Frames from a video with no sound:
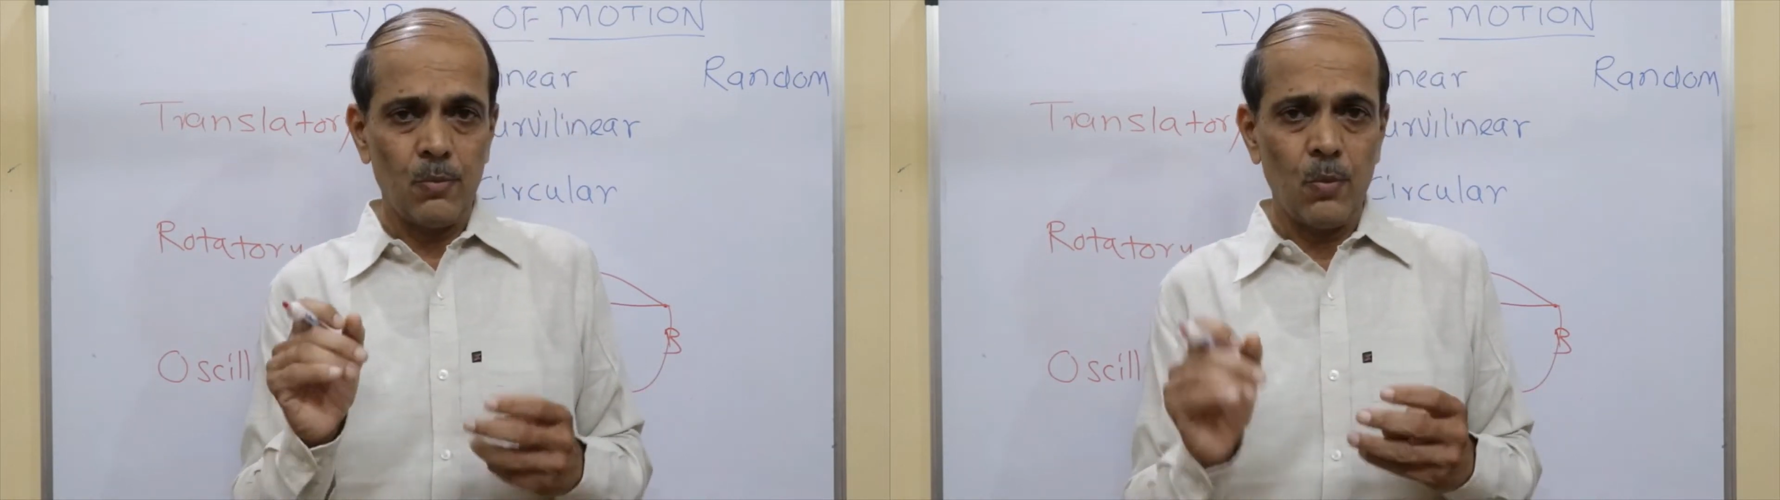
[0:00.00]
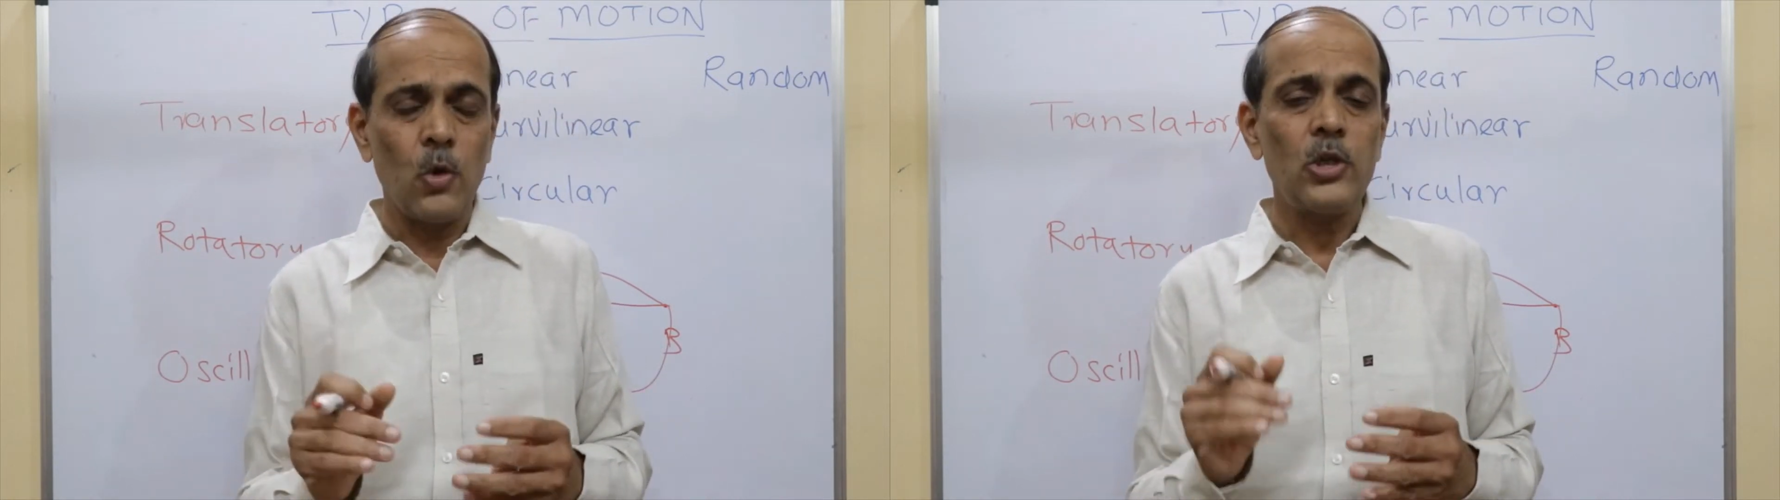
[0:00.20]

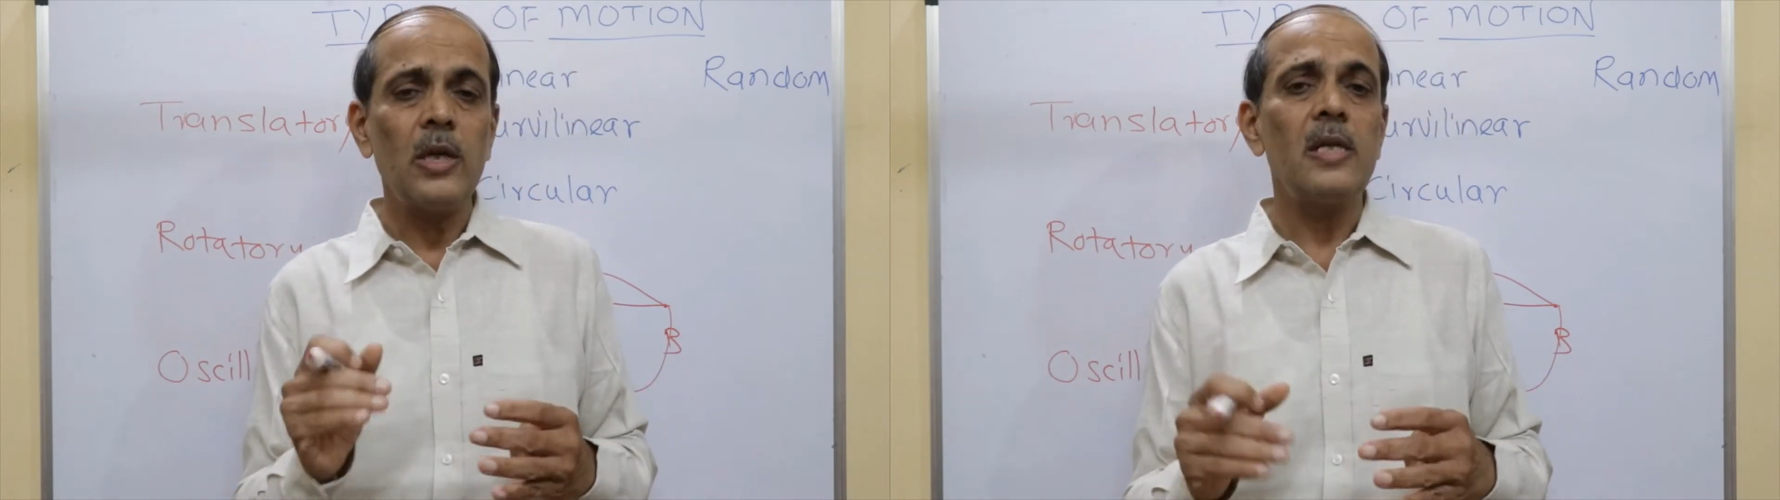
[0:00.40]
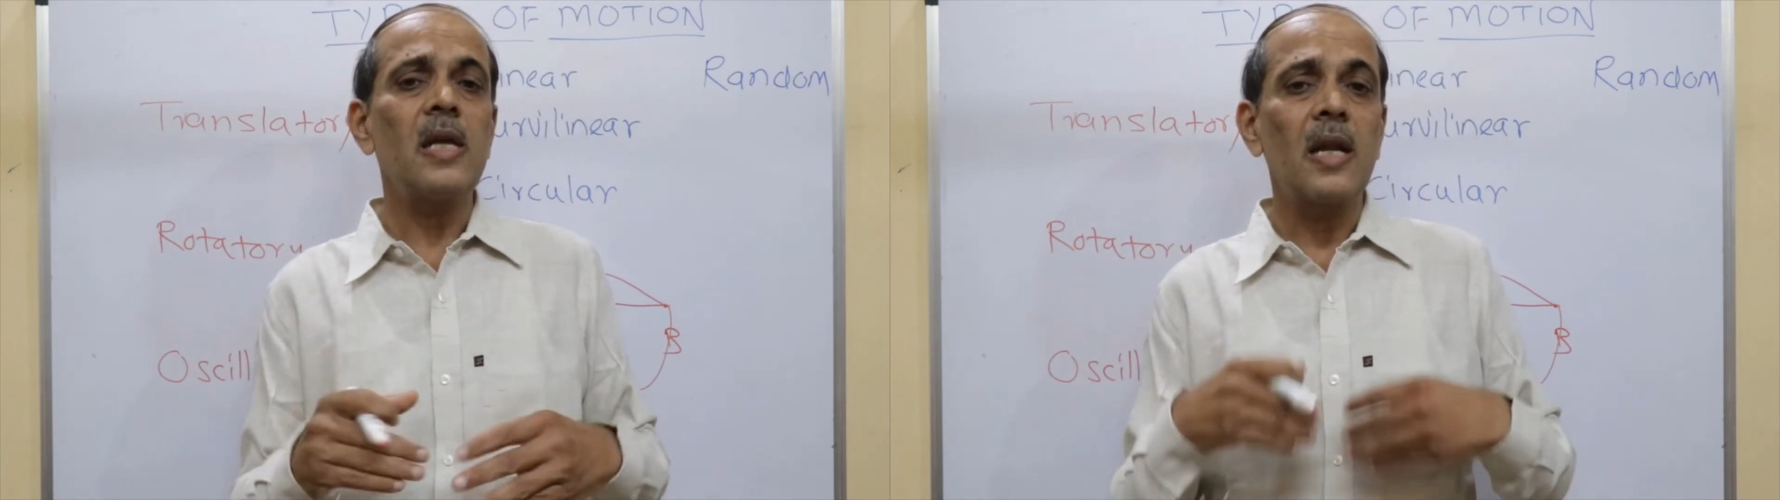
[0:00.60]

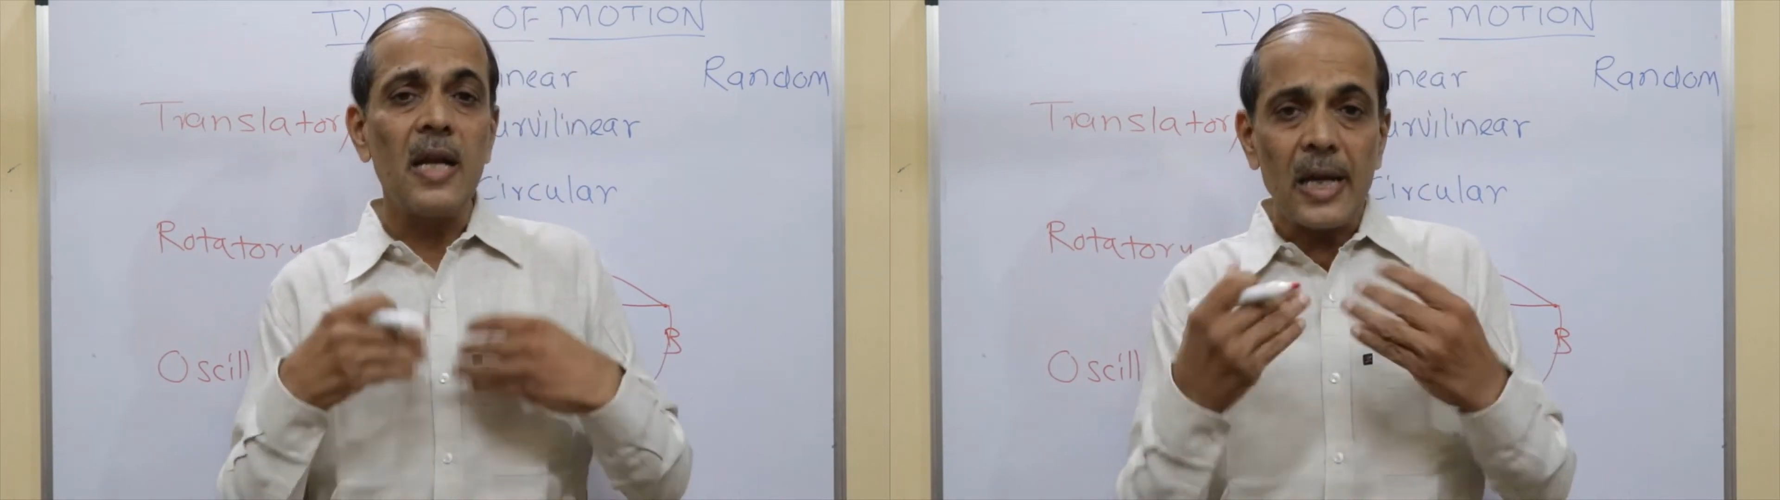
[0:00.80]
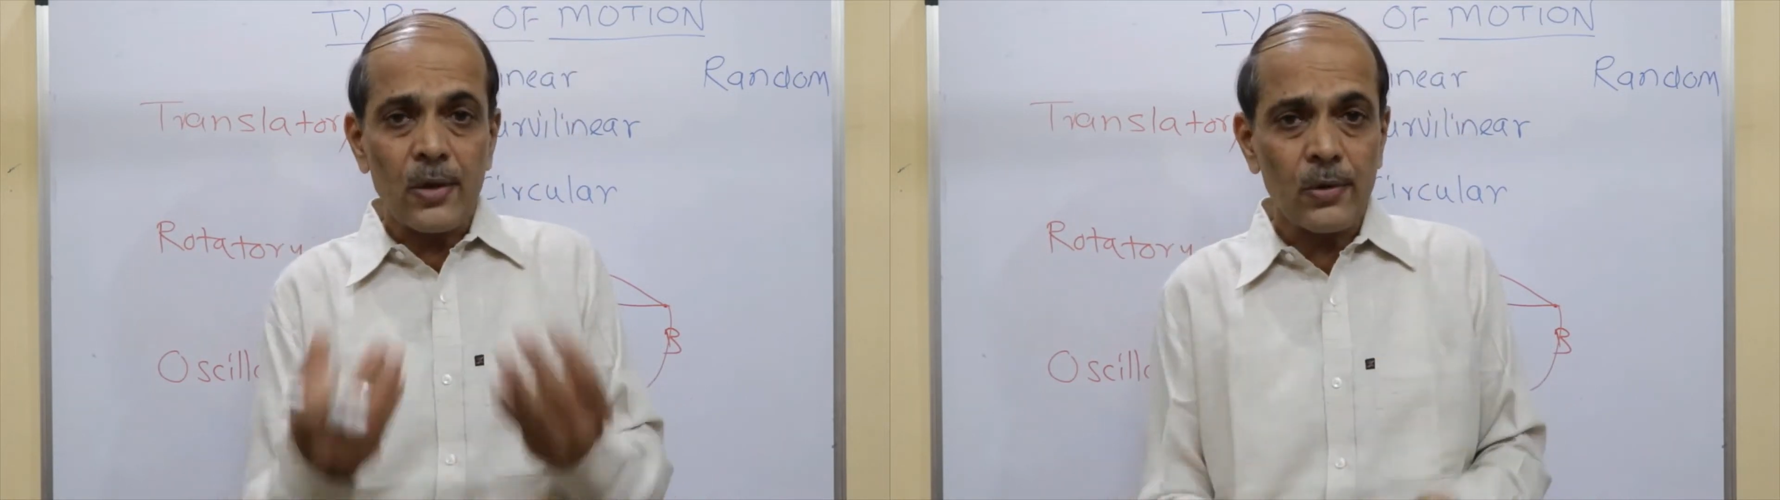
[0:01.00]
Motion is a
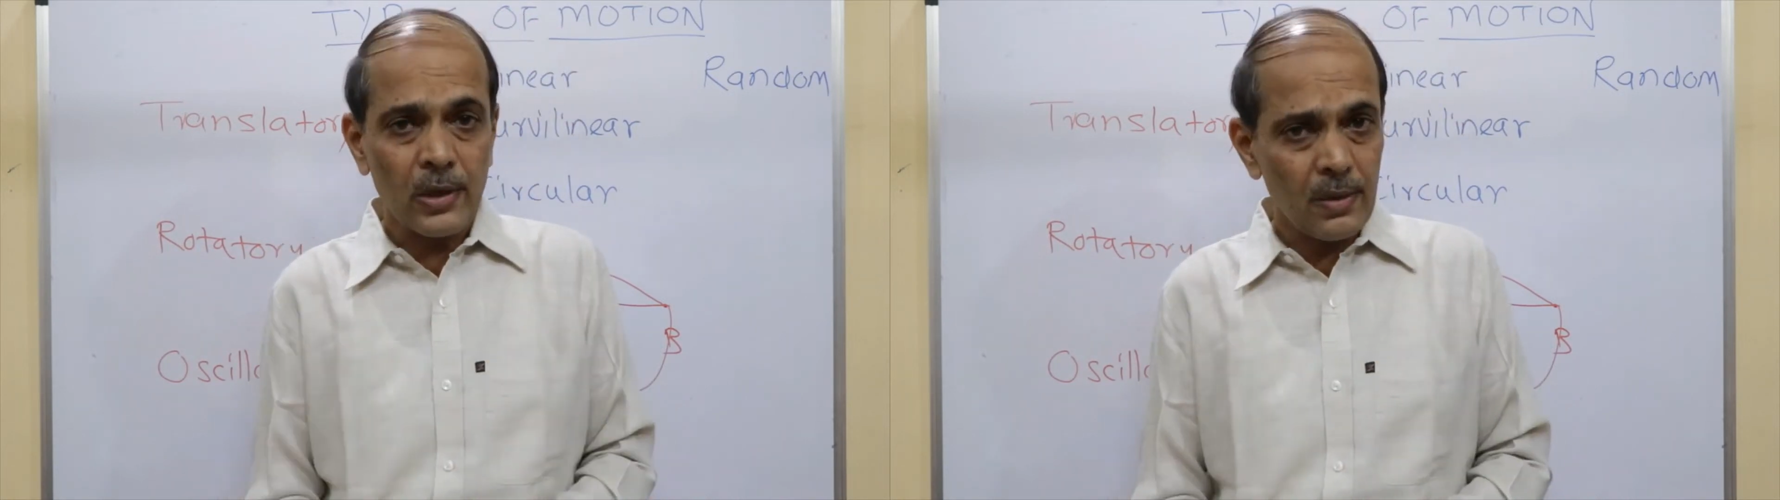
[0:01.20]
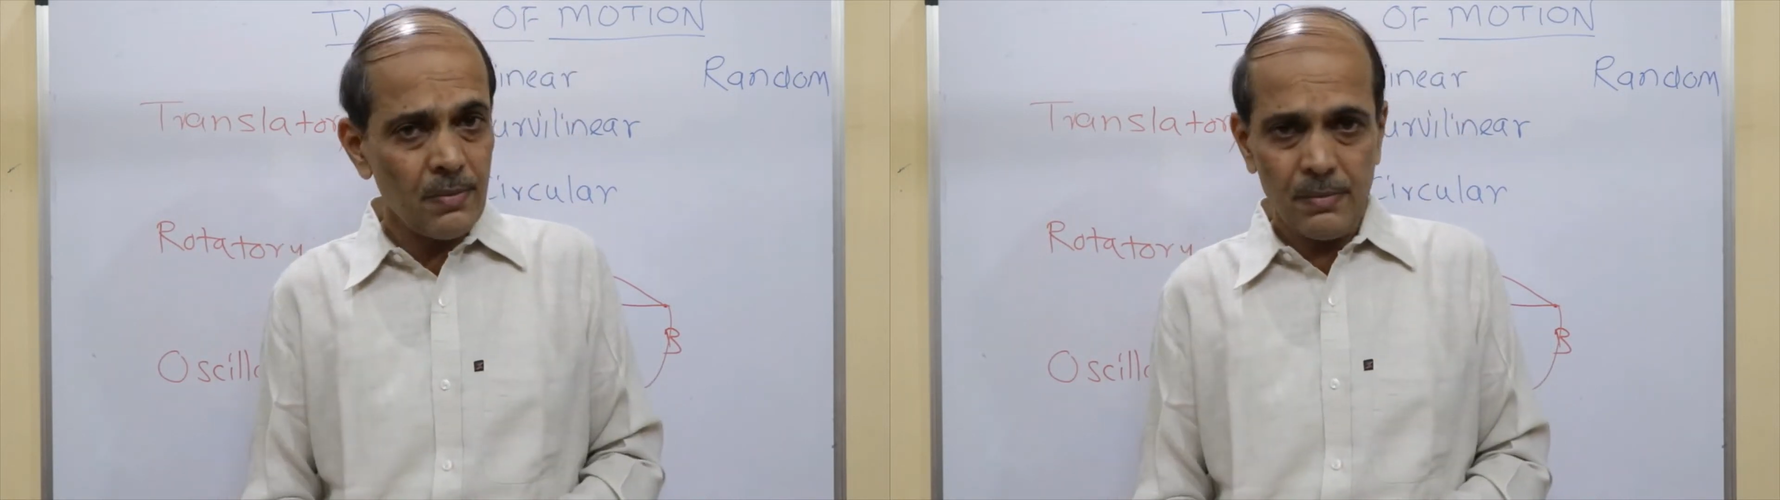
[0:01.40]
relative
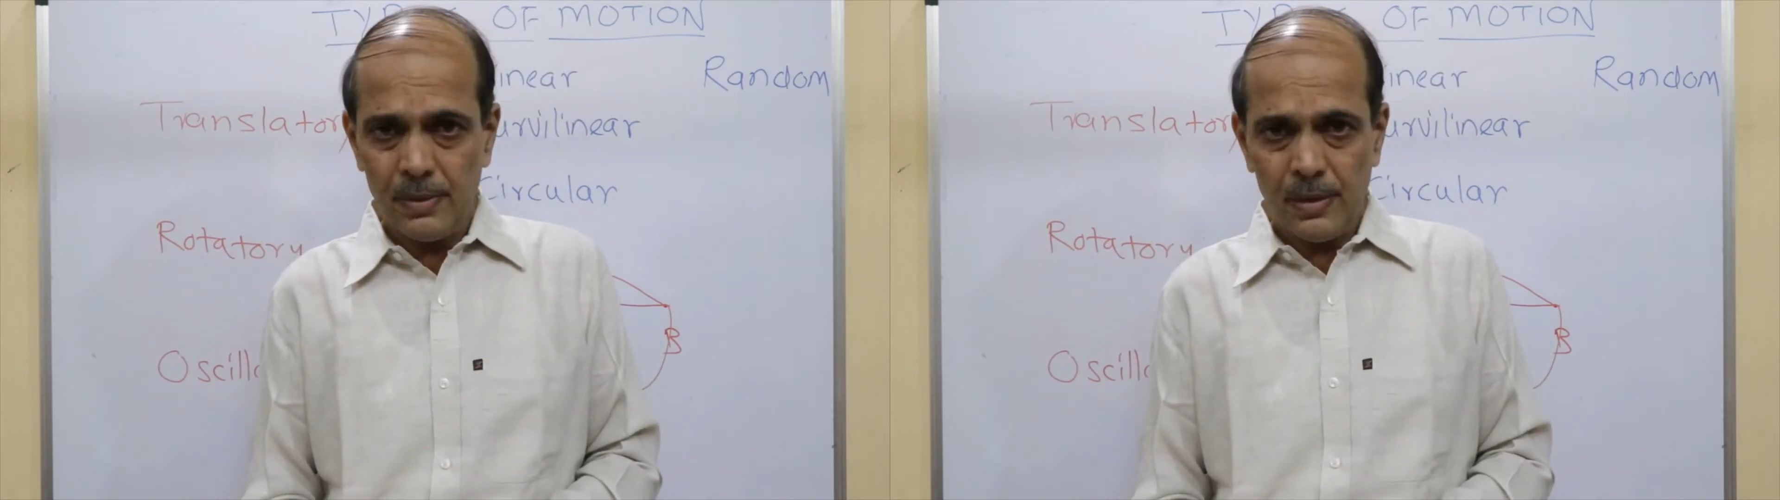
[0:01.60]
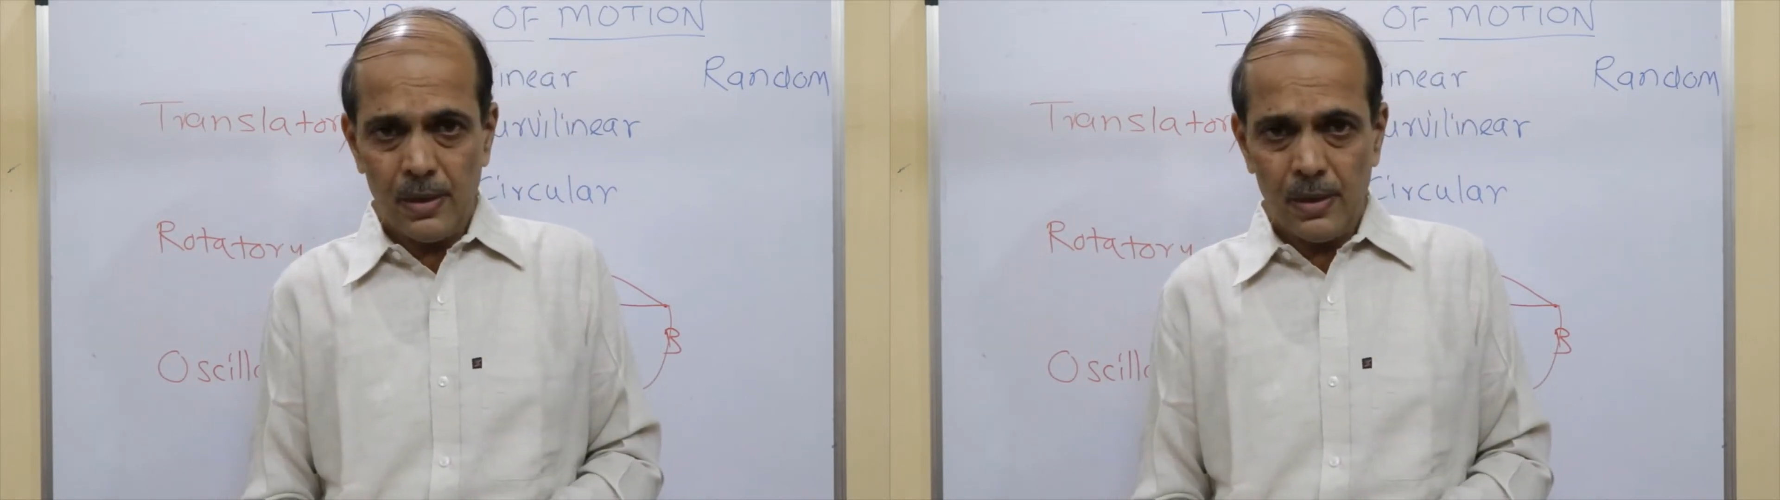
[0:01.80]
term.